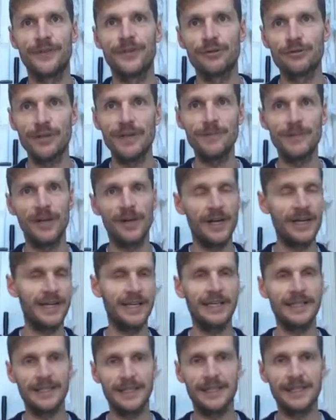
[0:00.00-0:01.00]
streamline
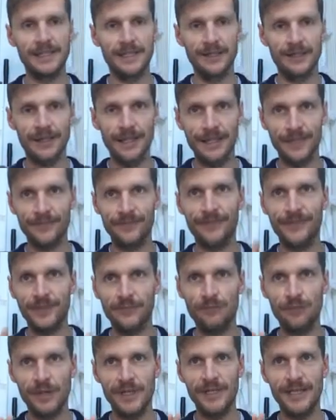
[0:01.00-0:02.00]
it and like
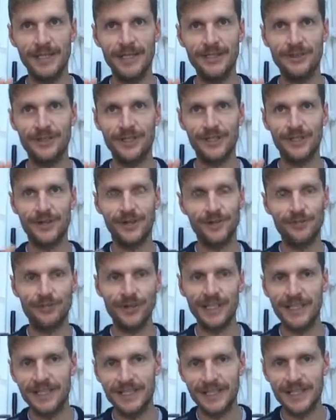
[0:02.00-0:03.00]
really just kind of
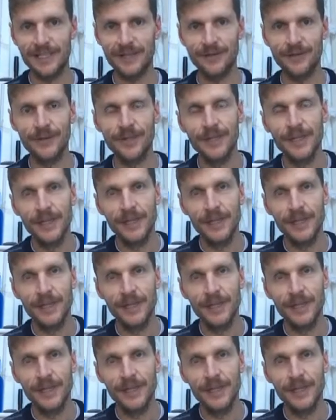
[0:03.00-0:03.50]
break it down.